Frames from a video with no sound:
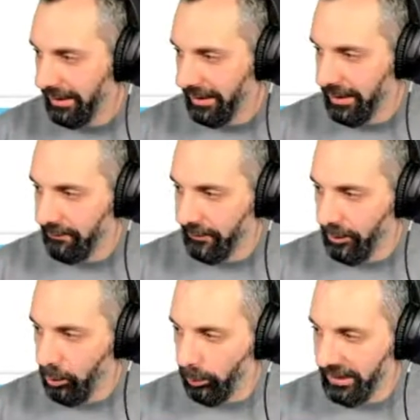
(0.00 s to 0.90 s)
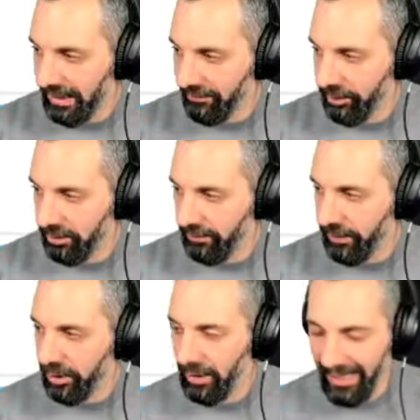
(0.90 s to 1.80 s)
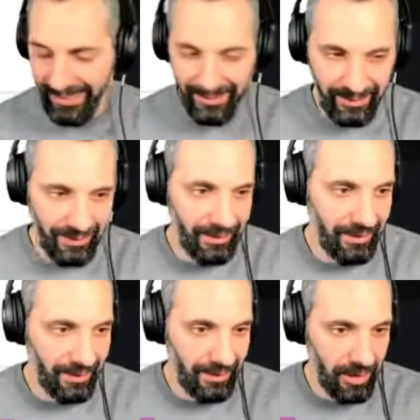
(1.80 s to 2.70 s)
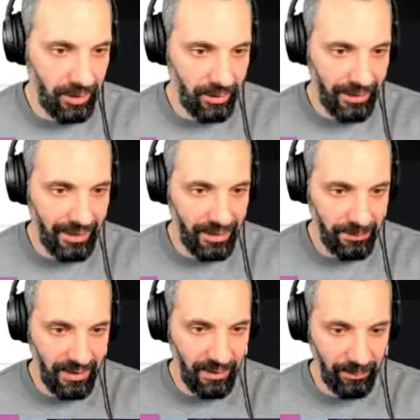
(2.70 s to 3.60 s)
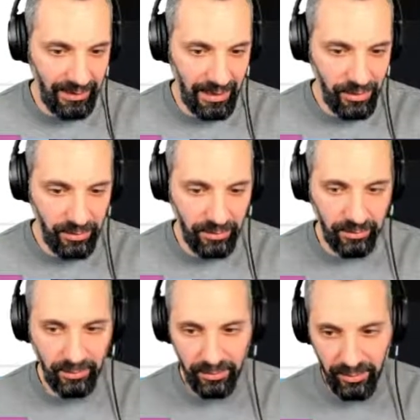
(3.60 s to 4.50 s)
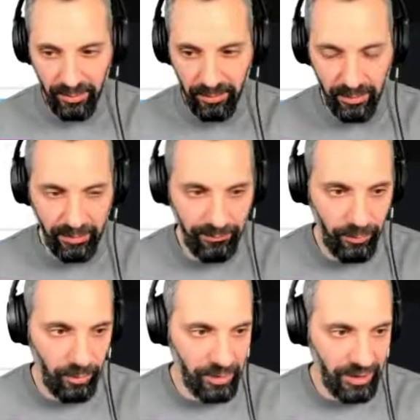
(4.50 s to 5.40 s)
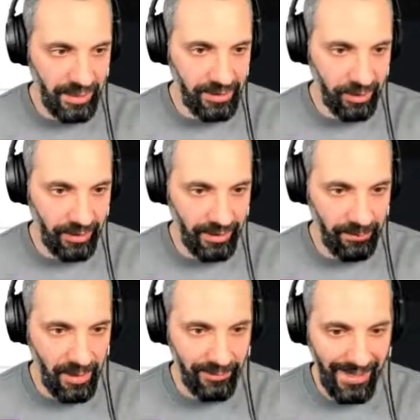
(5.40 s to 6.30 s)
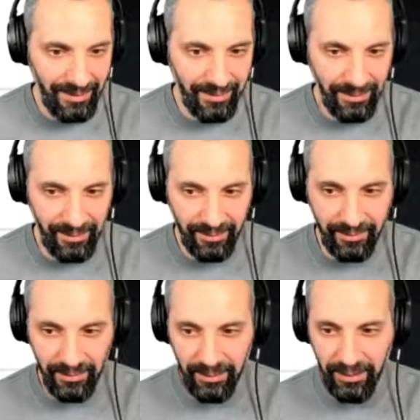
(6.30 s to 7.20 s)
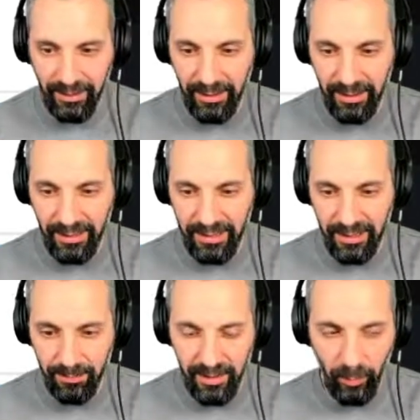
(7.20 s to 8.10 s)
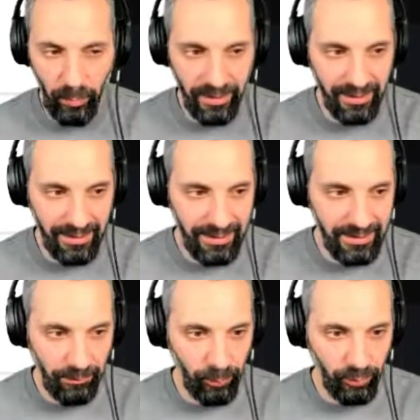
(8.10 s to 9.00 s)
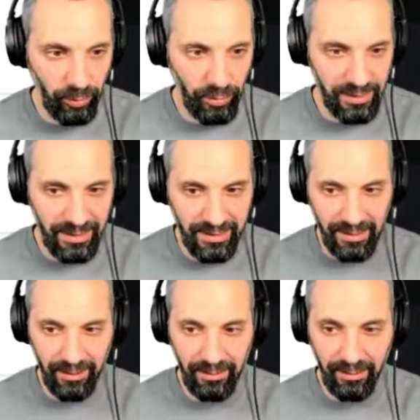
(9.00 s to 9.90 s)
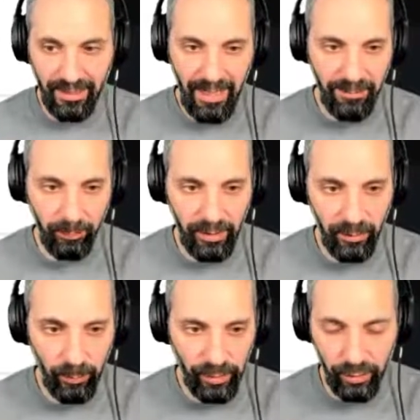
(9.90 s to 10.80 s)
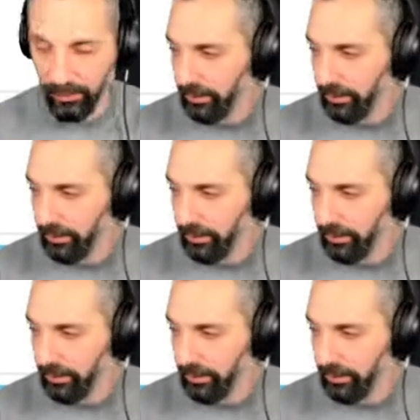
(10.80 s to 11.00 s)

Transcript: even though we didn't have to configure anything in our ASP.NET application. So if you're scratching your head about that, then just be aware that things have moved on since the time that we did a workshop.